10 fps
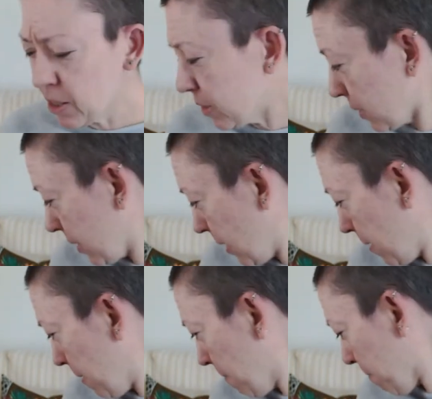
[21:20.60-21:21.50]
I did
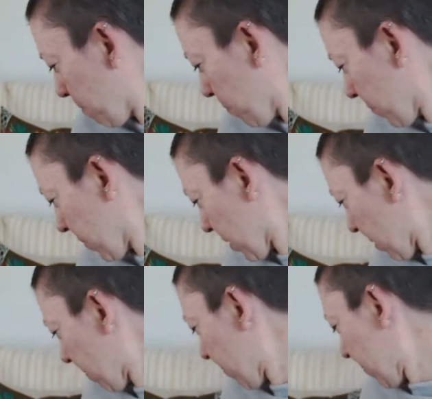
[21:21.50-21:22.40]
go
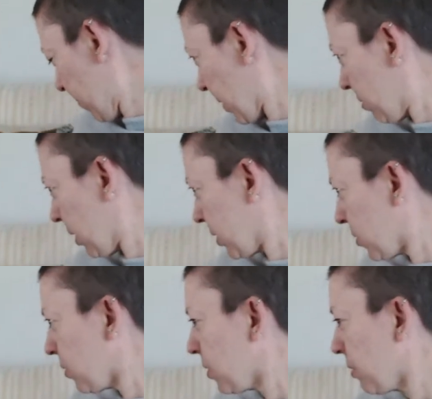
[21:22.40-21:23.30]
a bit crazy on